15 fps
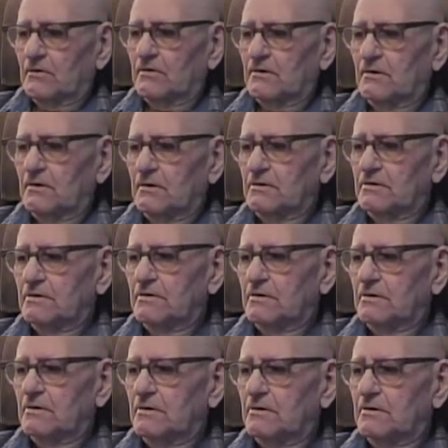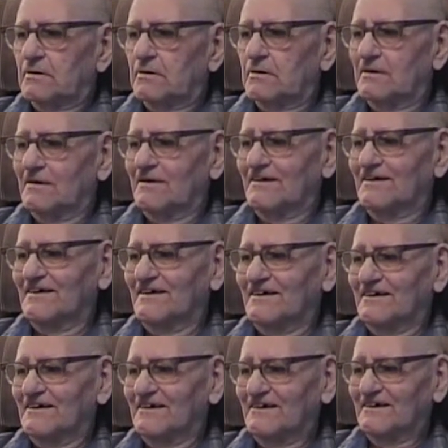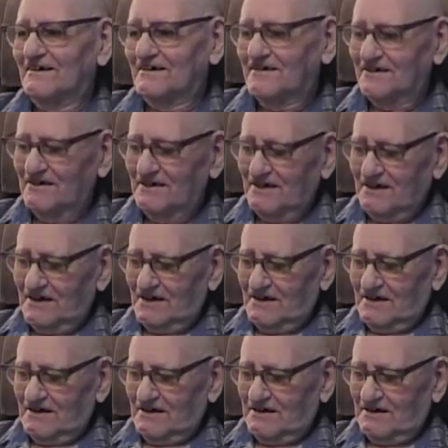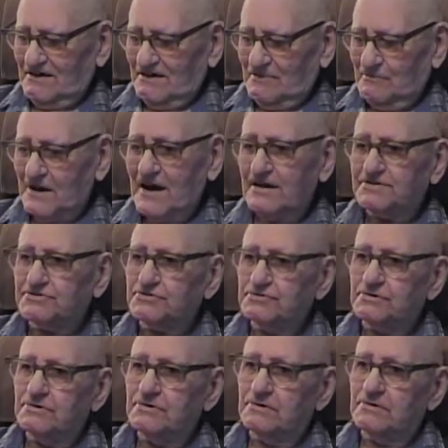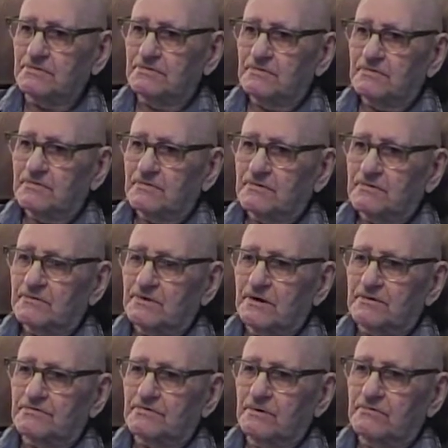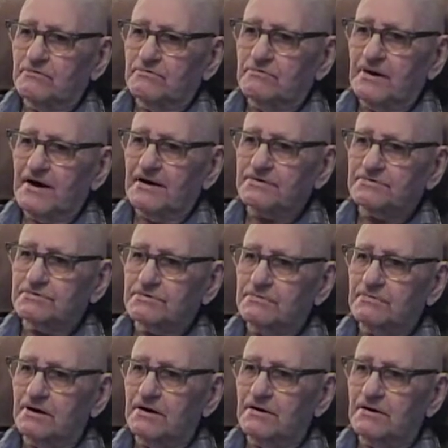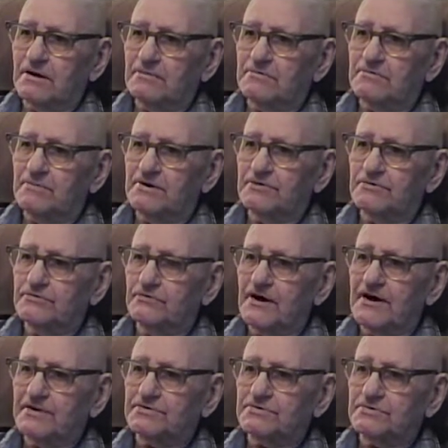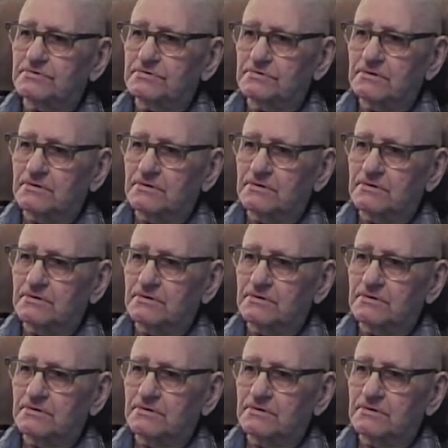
Oh, yeah, the bats. We had trouble with bats. Man, they was big as rats.